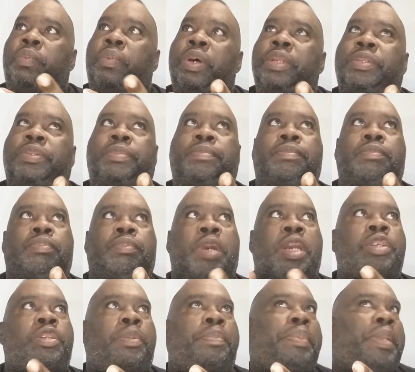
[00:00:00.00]
What
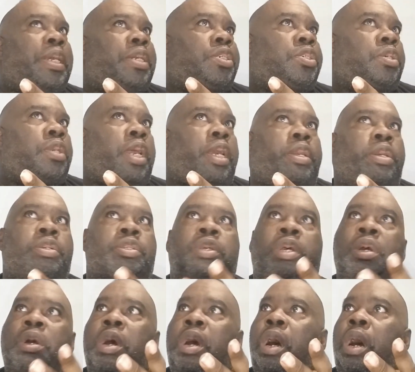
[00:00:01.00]
razor blade should I use?